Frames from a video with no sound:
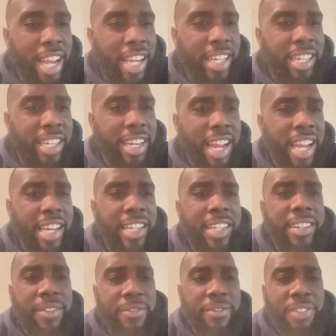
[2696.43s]
I could I
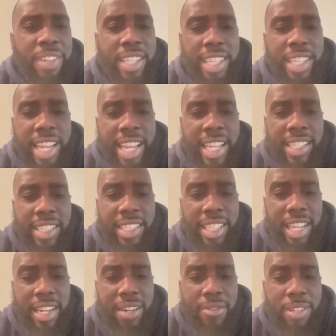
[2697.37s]
could further
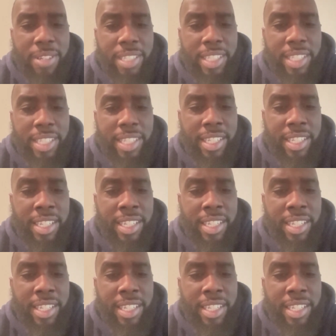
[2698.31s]
answer that question.